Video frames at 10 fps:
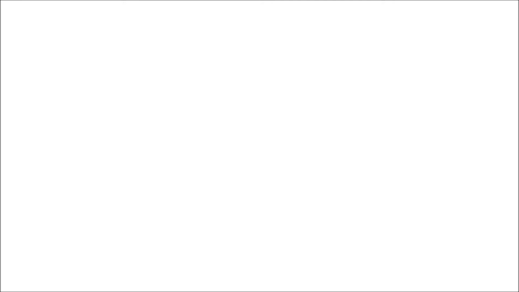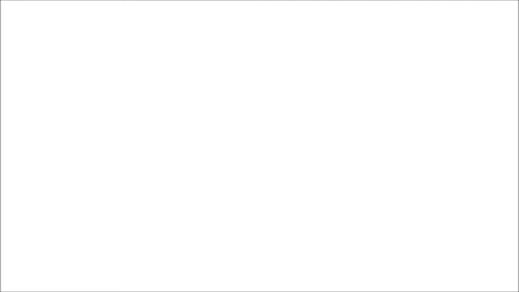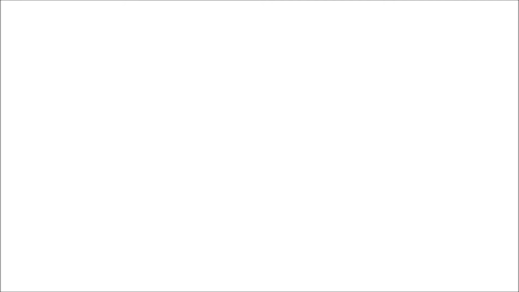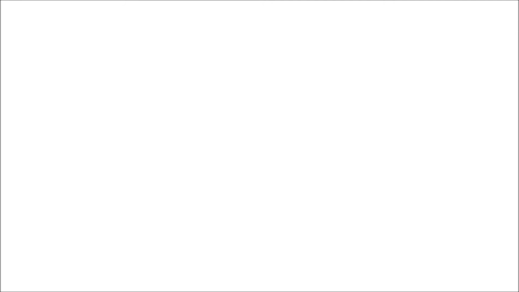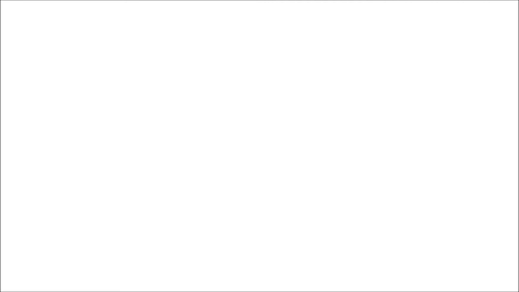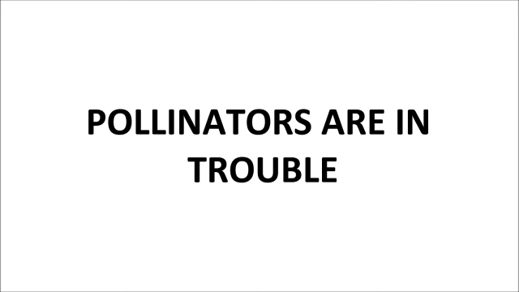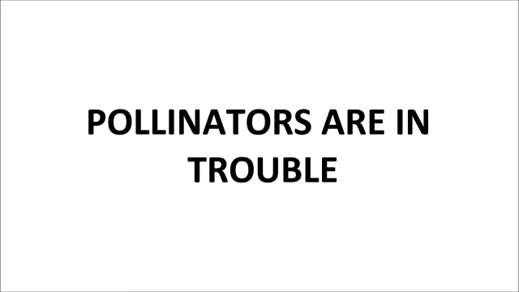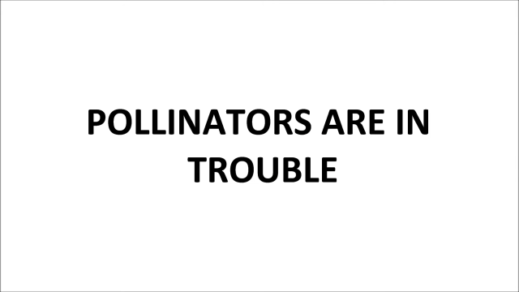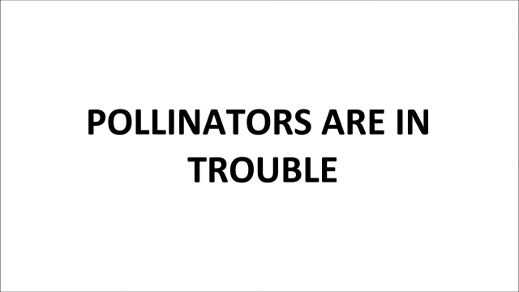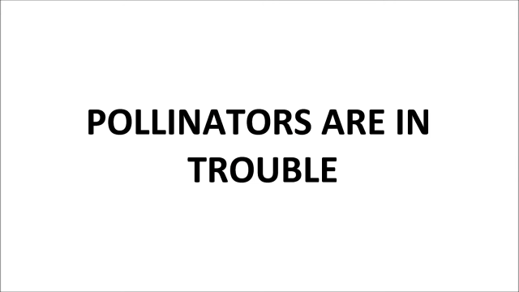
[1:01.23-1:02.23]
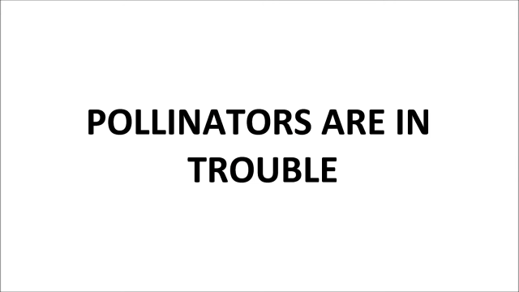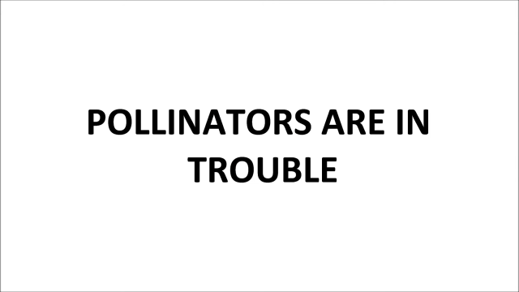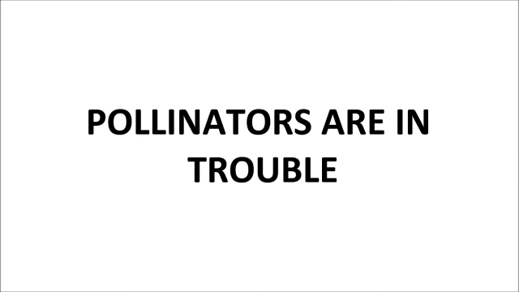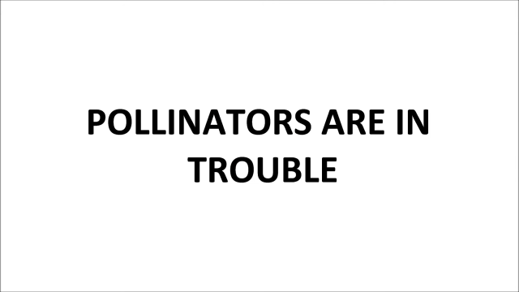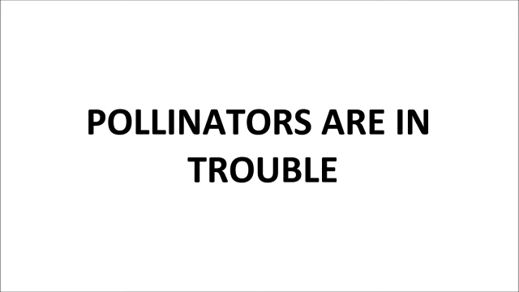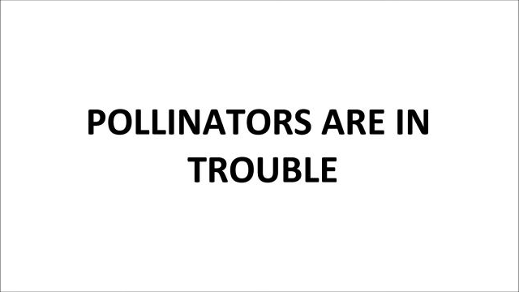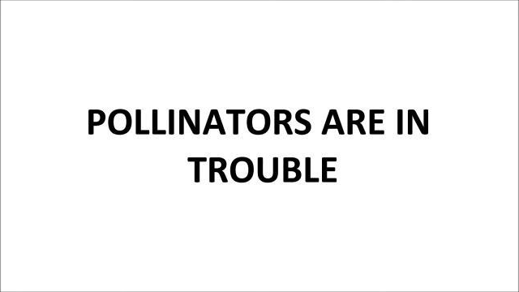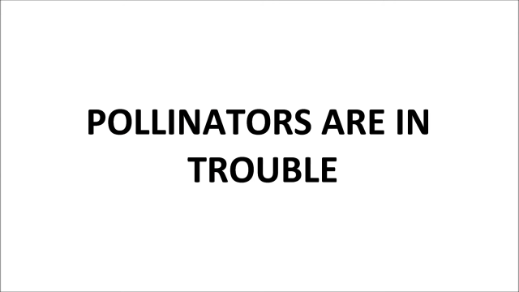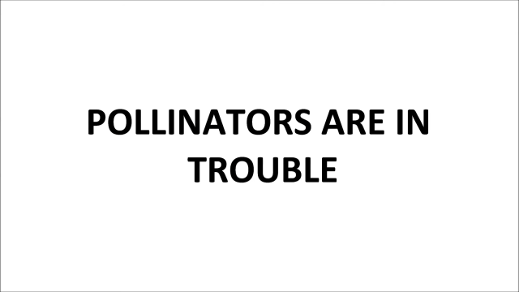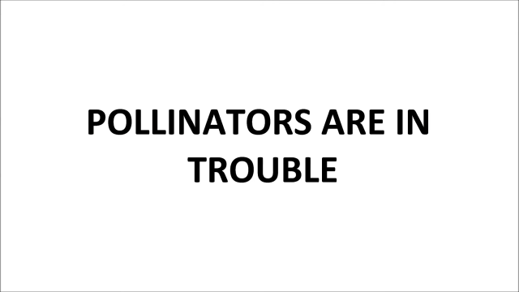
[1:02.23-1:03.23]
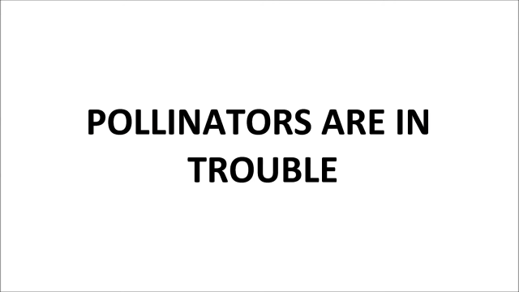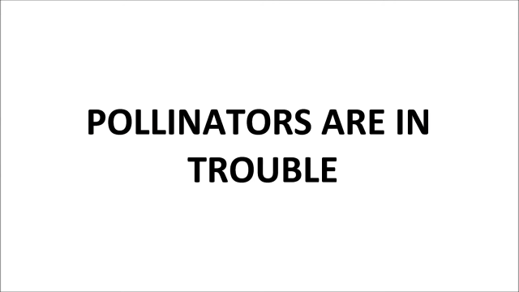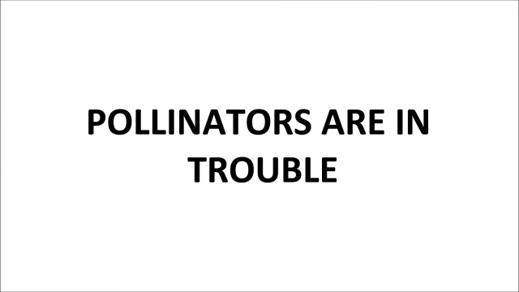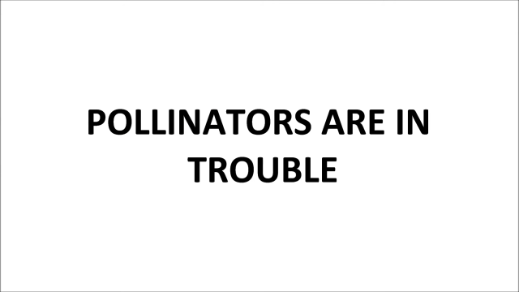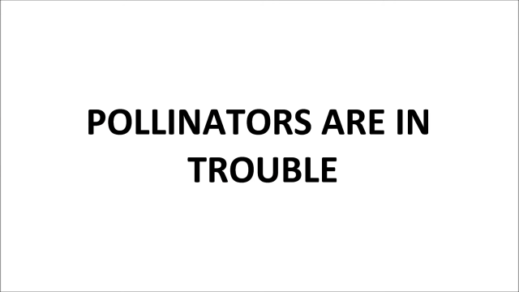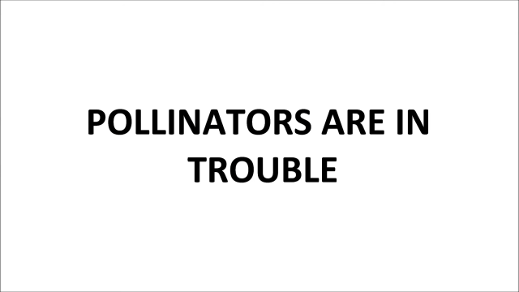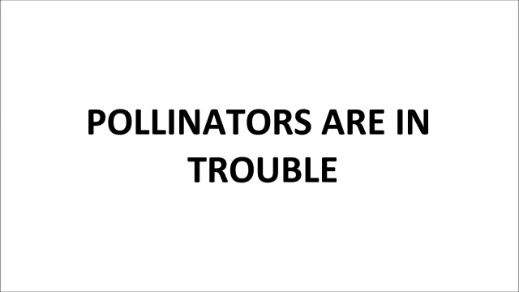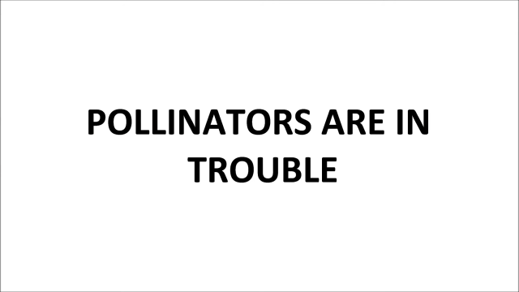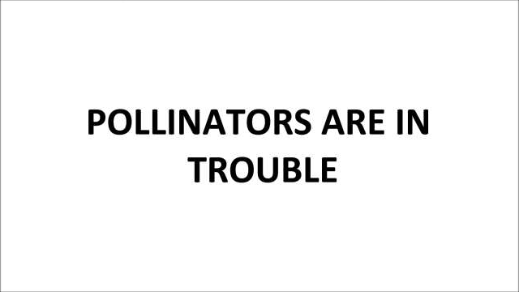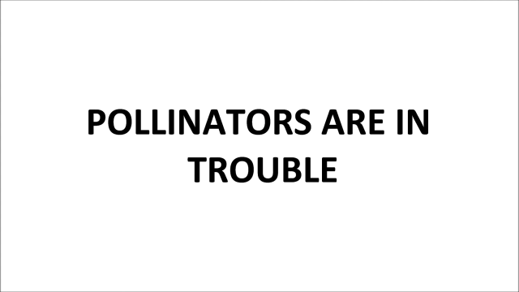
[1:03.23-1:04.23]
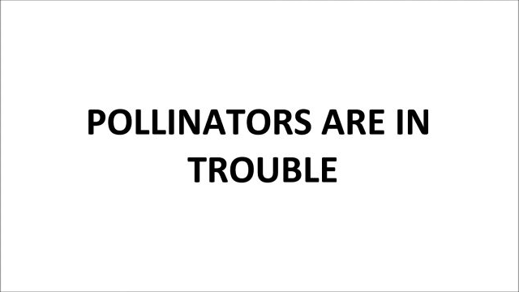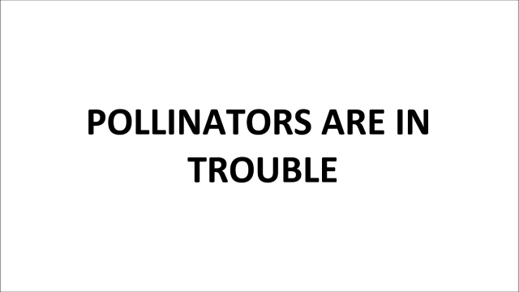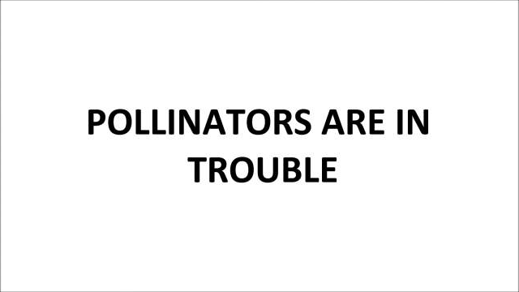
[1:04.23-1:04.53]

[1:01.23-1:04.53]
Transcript: Nobody's mouth can be seen.